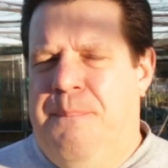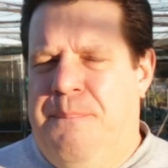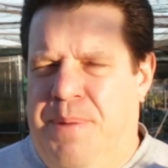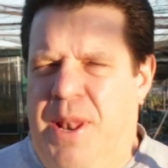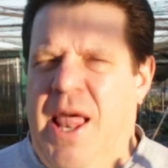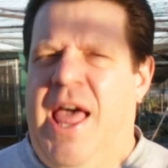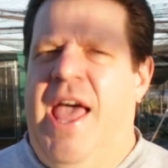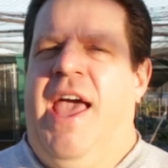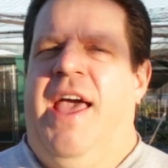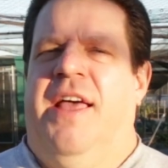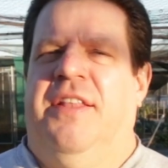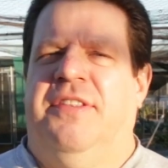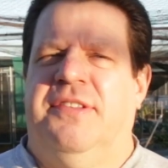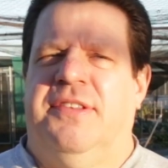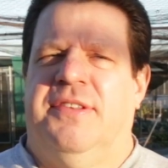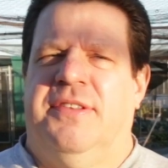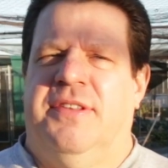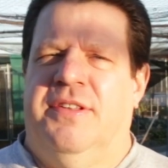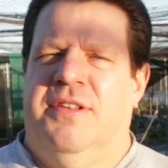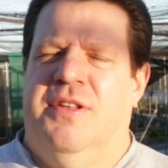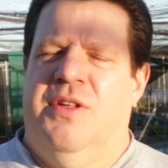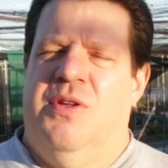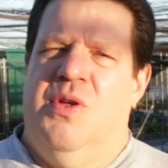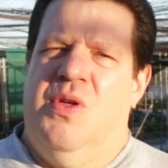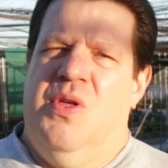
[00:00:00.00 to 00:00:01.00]
plants
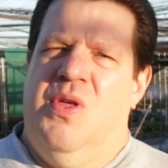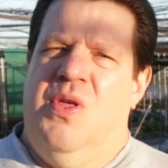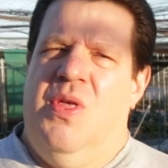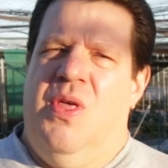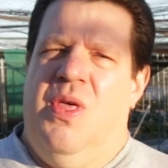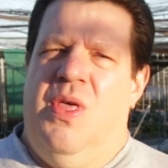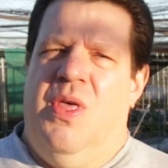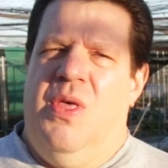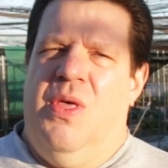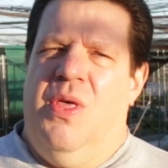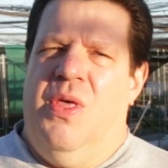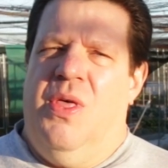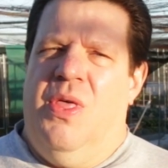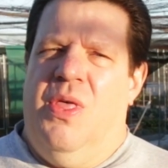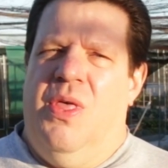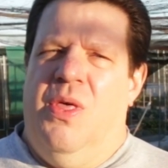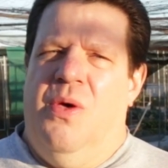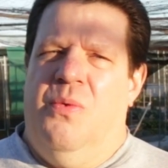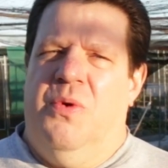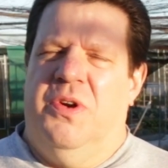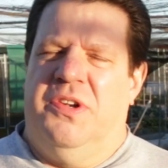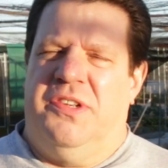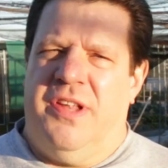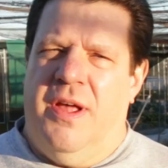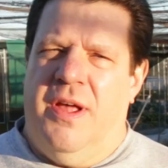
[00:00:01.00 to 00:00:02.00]
with